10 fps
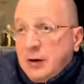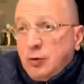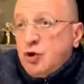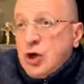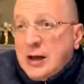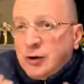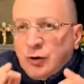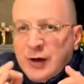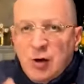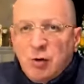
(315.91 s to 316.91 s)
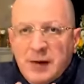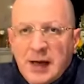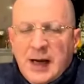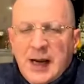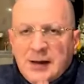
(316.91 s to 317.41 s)
to a post
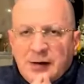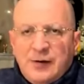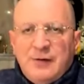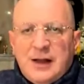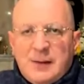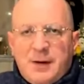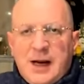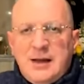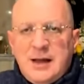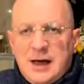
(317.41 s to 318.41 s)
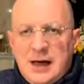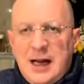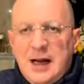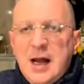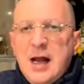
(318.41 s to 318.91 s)
published, I would say, within a
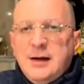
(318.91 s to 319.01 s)
certain